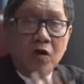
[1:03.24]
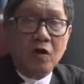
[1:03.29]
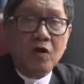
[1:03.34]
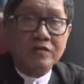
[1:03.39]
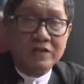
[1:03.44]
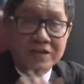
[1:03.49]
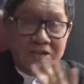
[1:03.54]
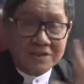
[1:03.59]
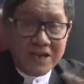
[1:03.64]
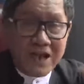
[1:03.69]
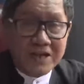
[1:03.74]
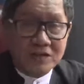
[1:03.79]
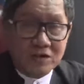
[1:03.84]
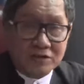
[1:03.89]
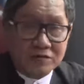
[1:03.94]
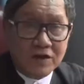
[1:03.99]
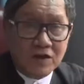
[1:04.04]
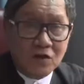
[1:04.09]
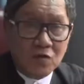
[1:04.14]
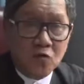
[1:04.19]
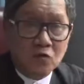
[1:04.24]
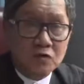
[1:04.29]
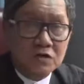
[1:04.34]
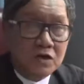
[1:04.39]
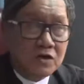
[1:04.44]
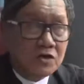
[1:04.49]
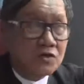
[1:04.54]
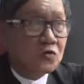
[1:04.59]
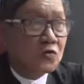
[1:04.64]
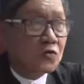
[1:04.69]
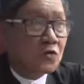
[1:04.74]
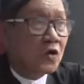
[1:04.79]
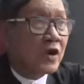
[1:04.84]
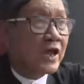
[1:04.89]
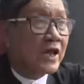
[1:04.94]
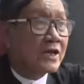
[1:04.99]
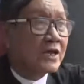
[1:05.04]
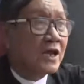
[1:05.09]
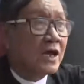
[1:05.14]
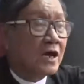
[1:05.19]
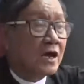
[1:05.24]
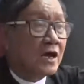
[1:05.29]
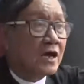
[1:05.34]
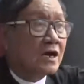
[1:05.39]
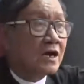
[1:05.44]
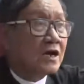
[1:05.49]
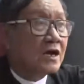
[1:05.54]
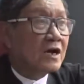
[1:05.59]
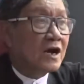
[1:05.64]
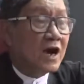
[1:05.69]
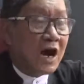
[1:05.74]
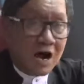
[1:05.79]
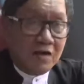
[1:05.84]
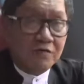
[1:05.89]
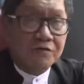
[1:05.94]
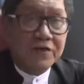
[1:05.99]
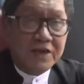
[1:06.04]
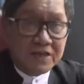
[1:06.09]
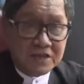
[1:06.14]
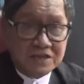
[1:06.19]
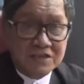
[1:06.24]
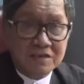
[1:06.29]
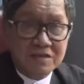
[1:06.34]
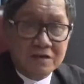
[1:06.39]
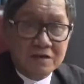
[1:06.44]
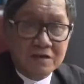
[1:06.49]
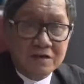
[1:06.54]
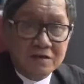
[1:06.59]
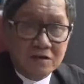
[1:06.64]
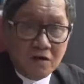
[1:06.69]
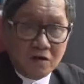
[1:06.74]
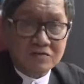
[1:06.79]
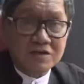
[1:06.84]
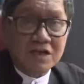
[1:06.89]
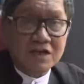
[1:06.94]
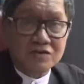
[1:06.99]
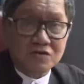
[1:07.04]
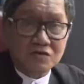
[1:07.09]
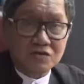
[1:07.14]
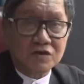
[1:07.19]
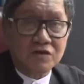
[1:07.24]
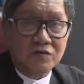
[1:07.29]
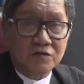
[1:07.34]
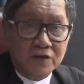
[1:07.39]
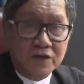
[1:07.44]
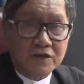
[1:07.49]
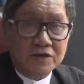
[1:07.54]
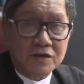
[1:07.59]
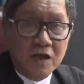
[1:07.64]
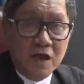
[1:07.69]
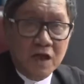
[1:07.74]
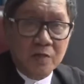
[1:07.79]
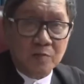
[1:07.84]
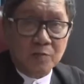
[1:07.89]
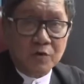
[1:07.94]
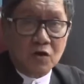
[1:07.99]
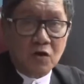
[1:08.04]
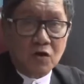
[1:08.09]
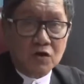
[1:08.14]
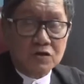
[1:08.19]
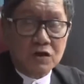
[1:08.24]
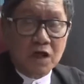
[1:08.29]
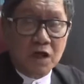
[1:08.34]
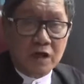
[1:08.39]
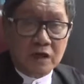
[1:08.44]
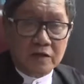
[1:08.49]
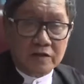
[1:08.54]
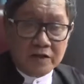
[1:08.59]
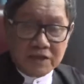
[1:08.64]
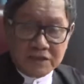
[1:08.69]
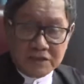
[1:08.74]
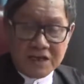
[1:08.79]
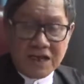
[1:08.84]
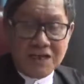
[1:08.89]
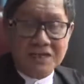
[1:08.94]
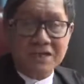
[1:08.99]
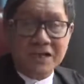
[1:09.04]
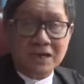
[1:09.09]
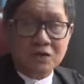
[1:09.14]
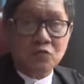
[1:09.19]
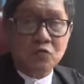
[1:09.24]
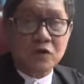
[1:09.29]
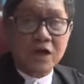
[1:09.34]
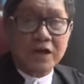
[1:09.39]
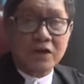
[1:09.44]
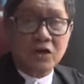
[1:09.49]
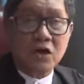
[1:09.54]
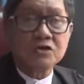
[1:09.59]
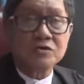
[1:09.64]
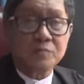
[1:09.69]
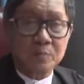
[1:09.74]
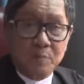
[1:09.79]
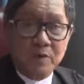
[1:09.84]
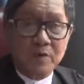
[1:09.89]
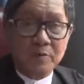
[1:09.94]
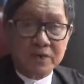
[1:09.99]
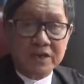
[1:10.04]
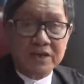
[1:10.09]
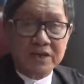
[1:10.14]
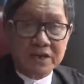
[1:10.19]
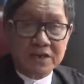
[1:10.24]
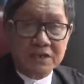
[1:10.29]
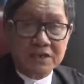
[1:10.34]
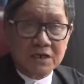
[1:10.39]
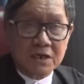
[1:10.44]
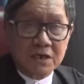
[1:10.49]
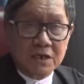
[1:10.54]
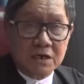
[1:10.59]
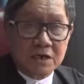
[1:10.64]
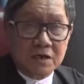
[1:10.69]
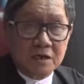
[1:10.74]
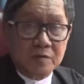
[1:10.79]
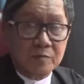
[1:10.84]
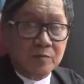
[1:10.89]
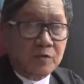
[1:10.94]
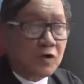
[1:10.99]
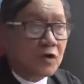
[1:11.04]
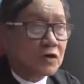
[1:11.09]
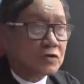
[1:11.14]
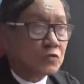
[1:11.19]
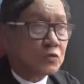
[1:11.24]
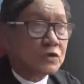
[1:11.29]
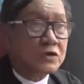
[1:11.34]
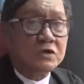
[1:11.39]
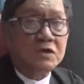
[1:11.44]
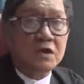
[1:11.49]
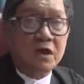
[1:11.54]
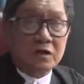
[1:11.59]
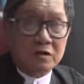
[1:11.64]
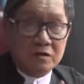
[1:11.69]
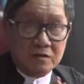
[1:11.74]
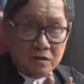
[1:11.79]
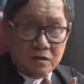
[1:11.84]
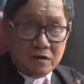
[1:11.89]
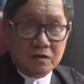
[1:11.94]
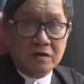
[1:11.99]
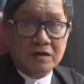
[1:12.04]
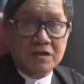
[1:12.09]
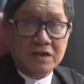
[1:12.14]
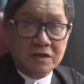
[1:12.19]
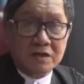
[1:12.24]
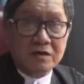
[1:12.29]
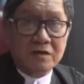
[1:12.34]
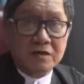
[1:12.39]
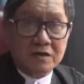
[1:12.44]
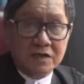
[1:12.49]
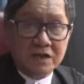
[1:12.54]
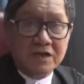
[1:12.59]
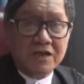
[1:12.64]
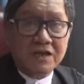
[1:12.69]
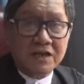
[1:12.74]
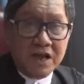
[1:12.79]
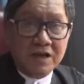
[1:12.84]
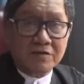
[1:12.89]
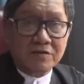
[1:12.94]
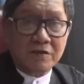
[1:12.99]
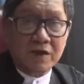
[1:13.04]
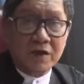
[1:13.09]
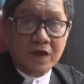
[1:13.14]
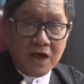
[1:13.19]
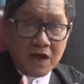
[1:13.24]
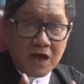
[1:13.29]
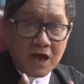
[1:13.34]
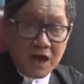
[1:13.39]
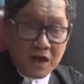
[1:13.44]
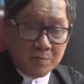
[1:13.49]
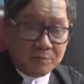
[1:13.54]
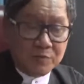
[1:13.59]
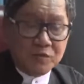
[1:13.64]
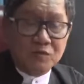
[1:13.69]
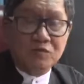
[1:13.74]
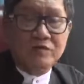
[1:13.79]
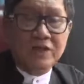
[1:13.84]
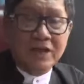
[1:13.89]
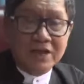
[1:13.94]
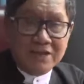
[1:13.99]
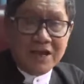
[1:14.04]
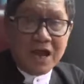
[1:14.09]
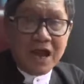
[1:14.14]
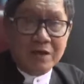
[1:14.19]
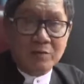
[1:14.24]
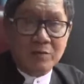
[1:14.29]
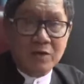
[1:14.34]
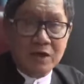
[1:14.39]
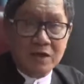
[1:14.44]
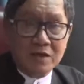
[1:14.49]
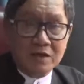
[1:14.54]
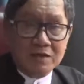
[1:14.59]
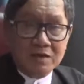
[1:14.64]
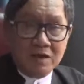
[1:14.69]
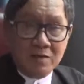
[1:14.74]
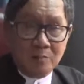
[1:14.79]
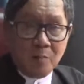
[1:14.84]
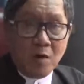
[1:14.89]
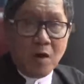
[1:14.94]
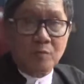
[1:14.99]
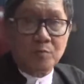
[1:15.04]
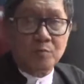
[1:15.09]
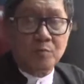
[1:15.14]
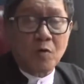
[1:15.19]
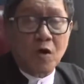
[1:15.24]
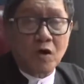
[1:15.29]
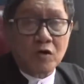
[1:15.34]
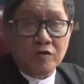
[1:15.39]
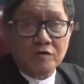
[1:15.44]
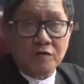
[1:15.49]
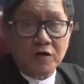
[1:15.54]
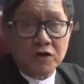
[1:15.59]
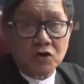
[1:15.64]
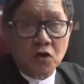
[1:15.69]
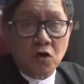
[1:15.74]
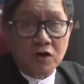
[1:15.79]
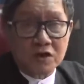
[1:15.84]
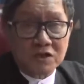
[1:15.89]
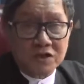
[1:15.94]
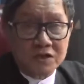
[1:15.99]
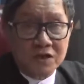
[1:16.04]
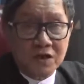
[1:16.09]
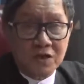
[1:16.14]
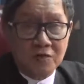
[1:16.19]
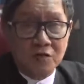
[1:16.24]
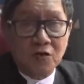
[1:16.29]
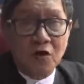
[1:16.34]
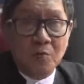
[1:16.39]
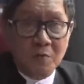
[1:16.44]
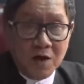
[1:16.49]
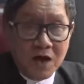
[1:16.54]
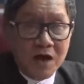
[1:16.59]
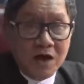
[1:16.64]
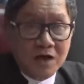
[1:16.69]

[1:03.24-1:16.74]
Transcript: on the side of the court to look at her face, Aung San Suu Kyi's face, because the judge said we are not permitted because we didn't have up to that time the power of attorney from her.